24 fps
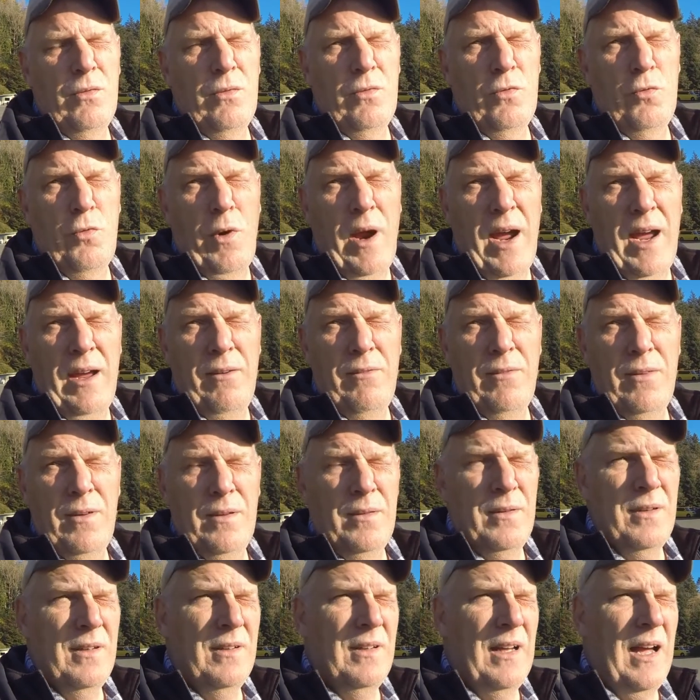Drive,
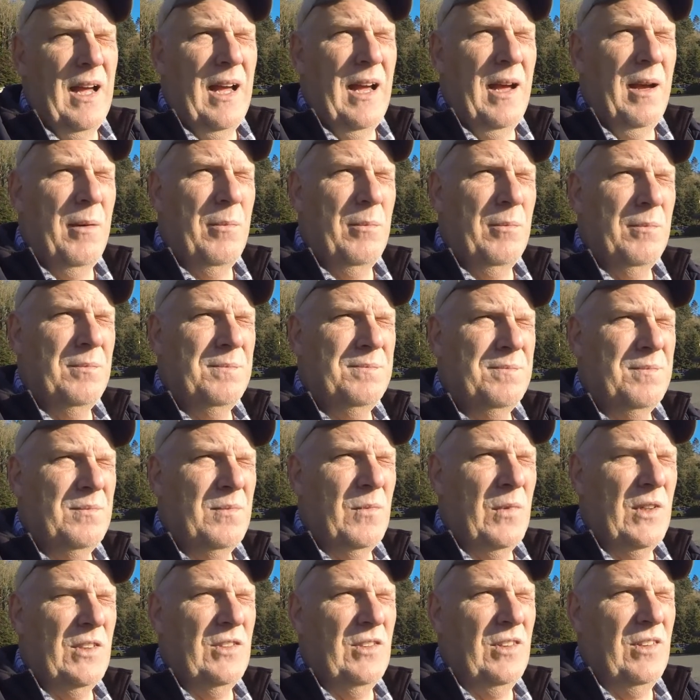um,
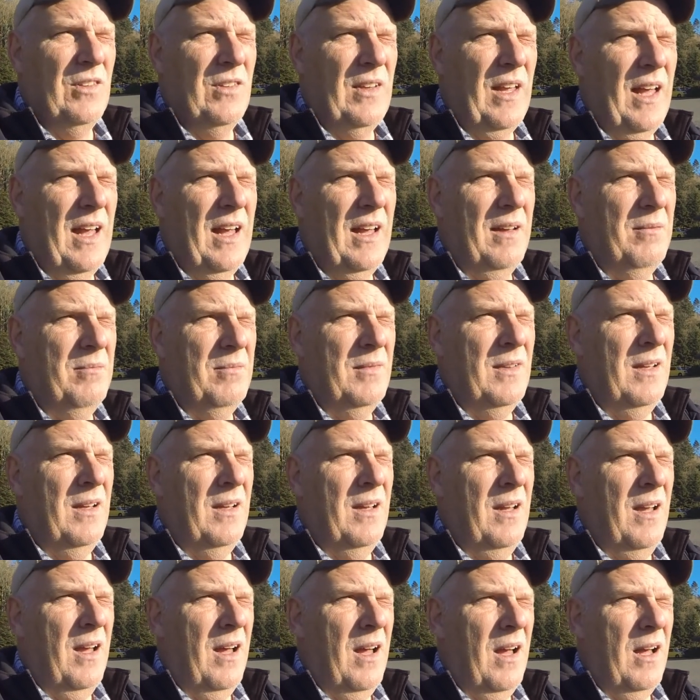which is uh,
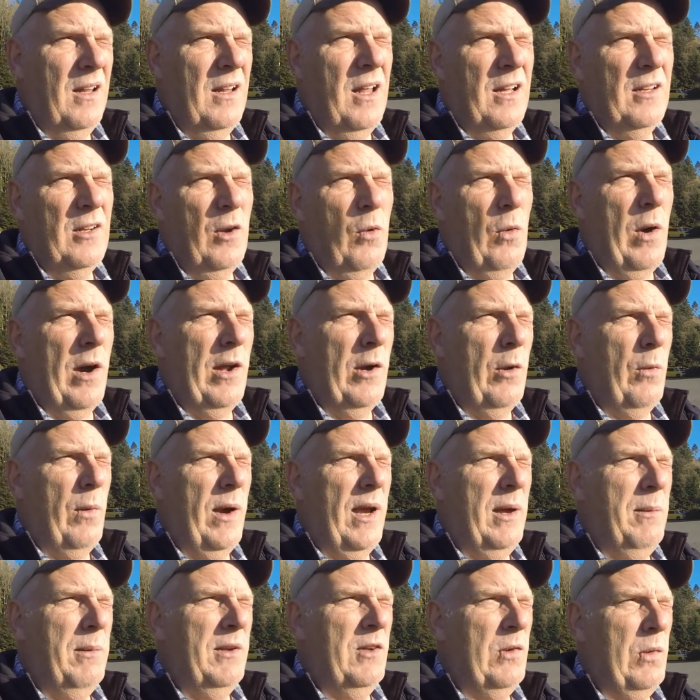along the
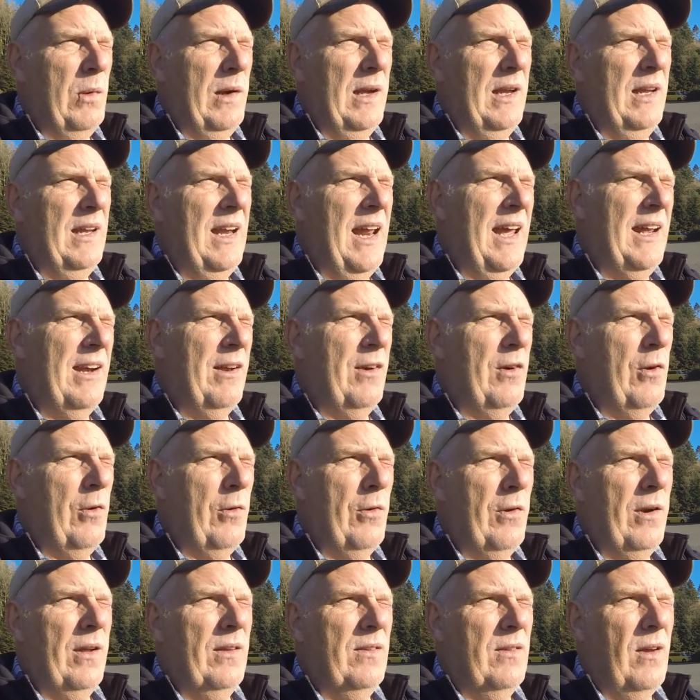waterway between
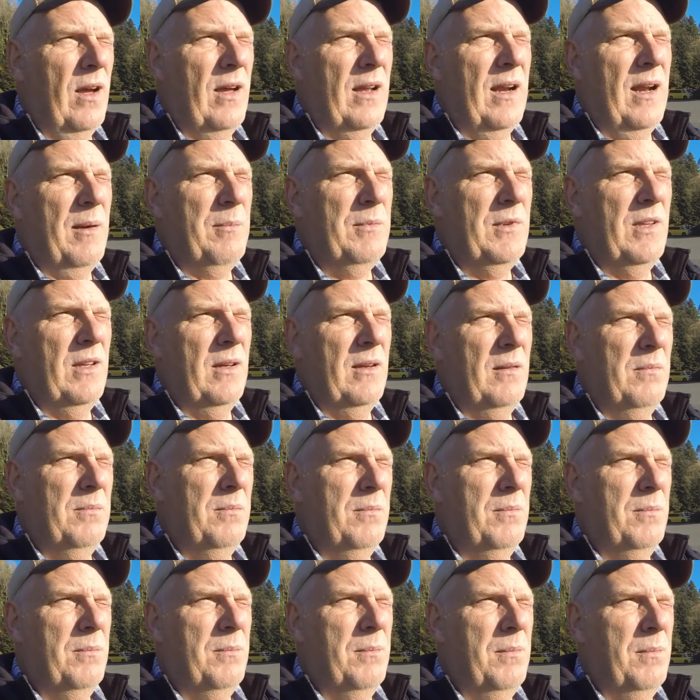Anacortes on up to
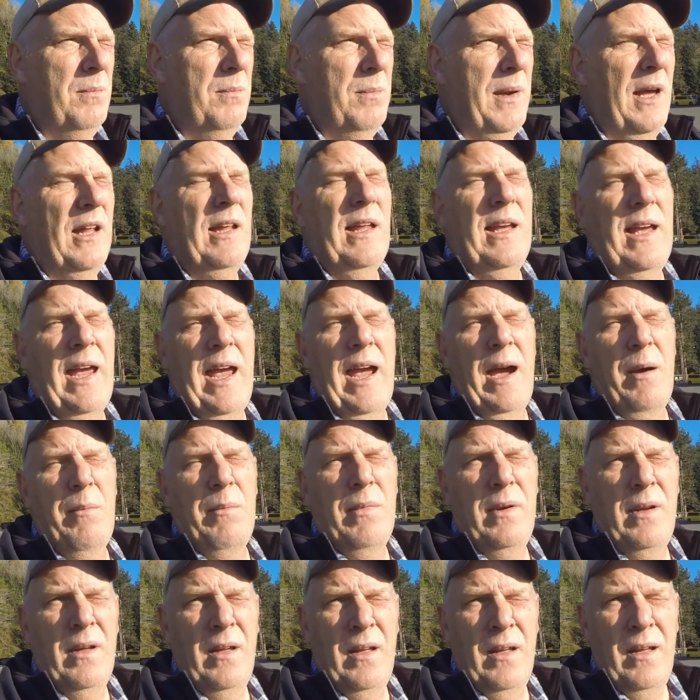Bellingham.
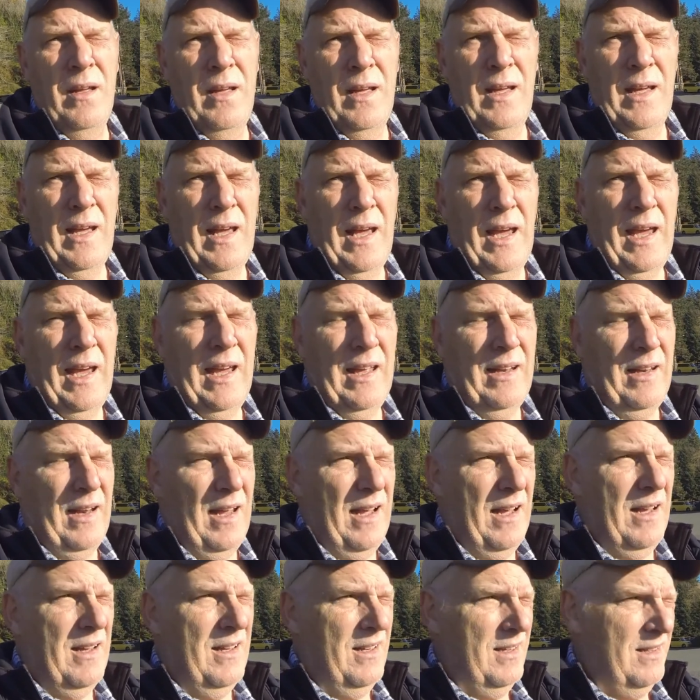And uh,
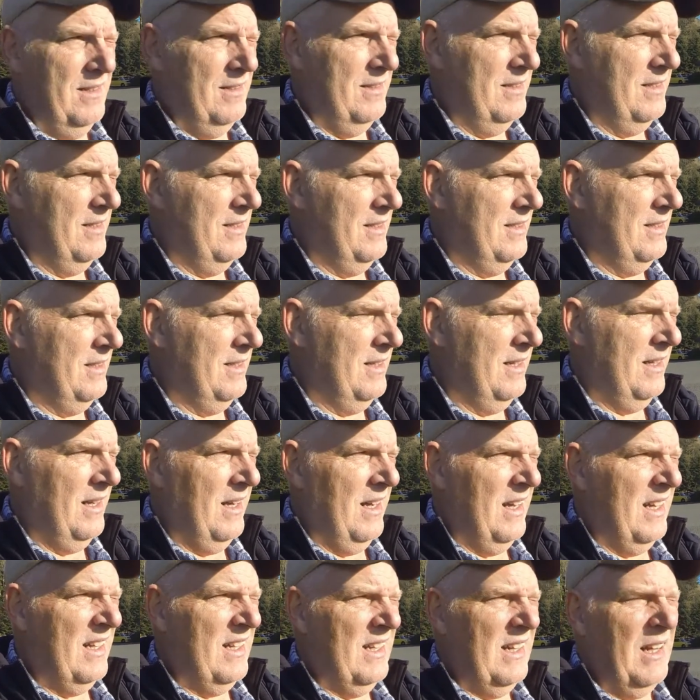
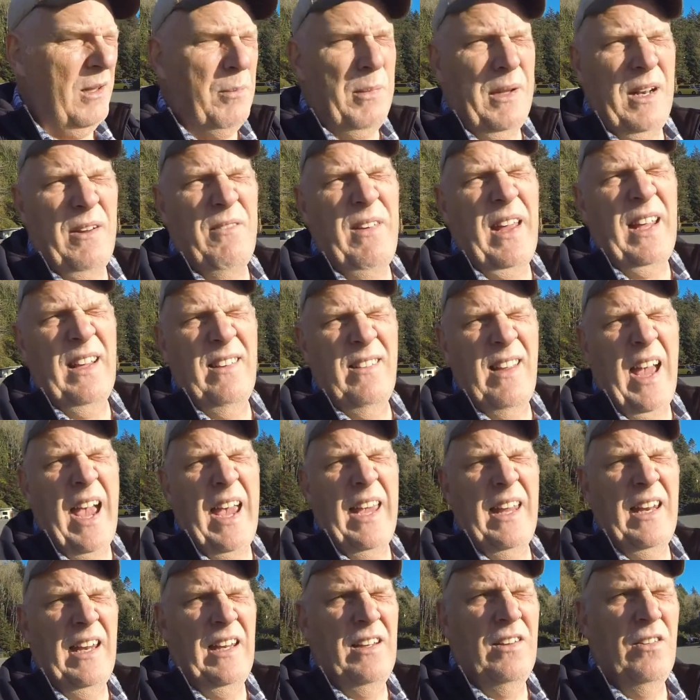a little bit of
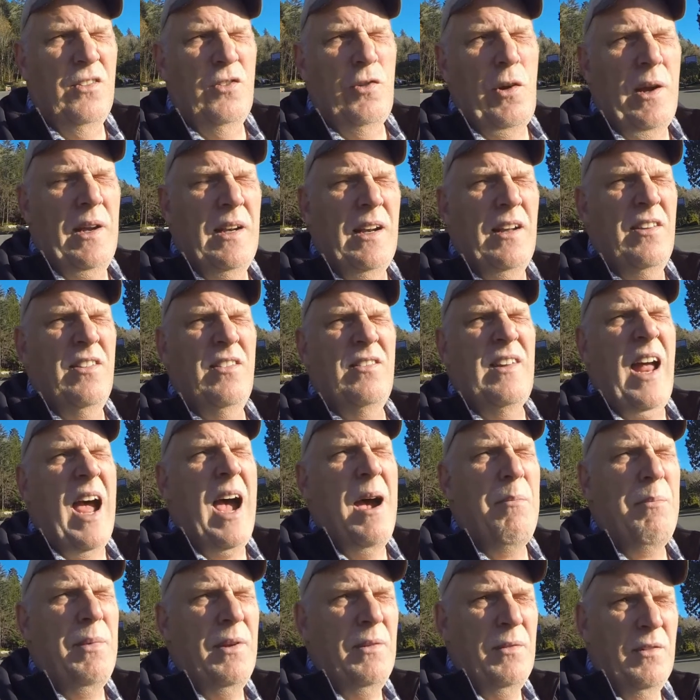anxiety just trying to
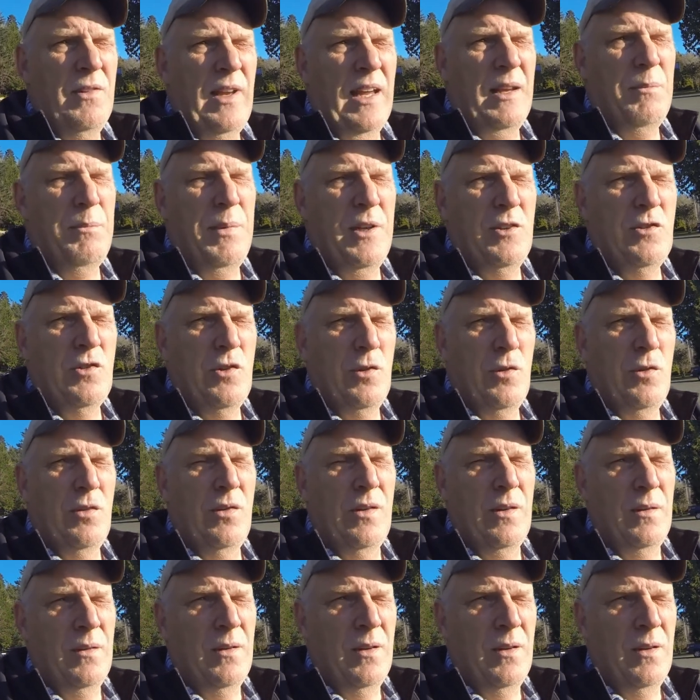stop and take pictures